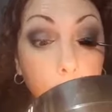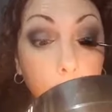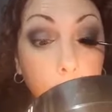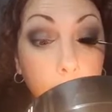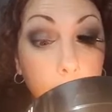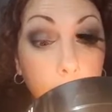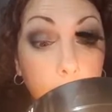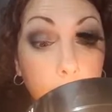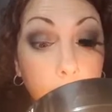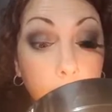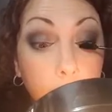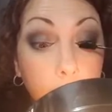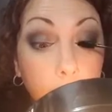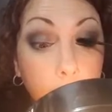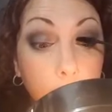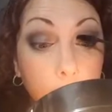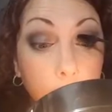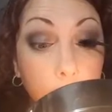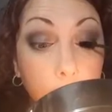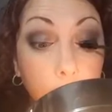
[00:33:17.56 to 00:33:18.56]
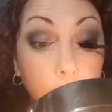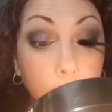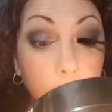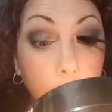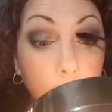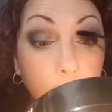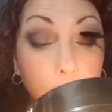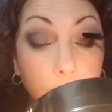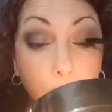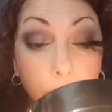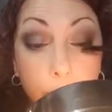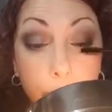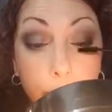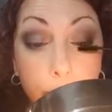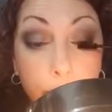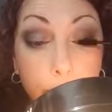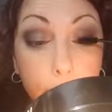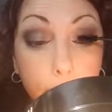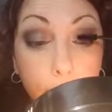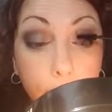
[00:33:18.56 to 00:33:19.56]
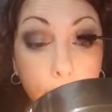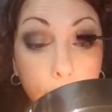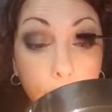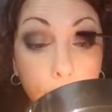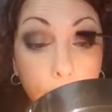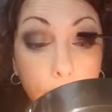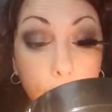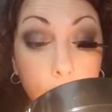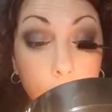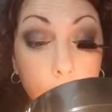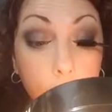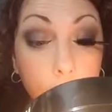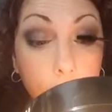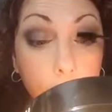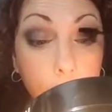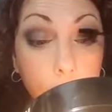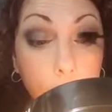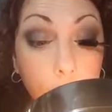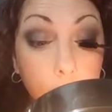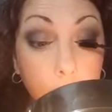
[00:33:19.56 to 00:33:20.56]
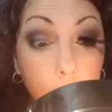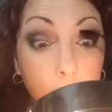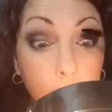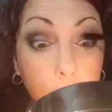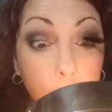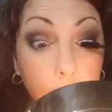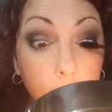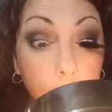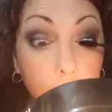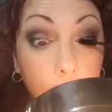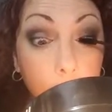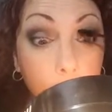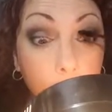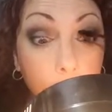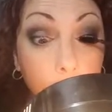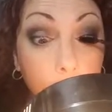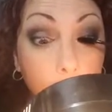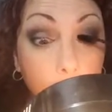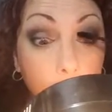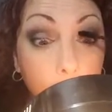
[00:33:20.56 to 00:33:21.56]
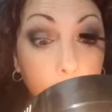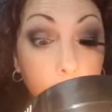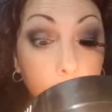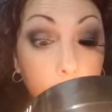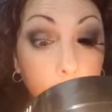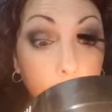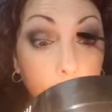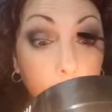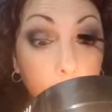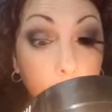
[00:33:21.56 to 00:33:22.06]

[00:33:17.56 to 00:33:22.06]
It has the natural fibers in it, and